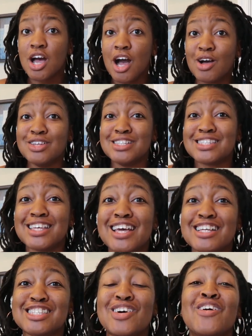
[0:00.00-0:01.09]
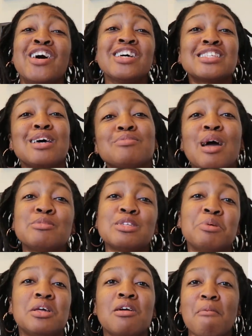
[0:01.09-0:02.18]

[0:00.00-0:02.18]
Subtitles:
I was like, so sometimes depending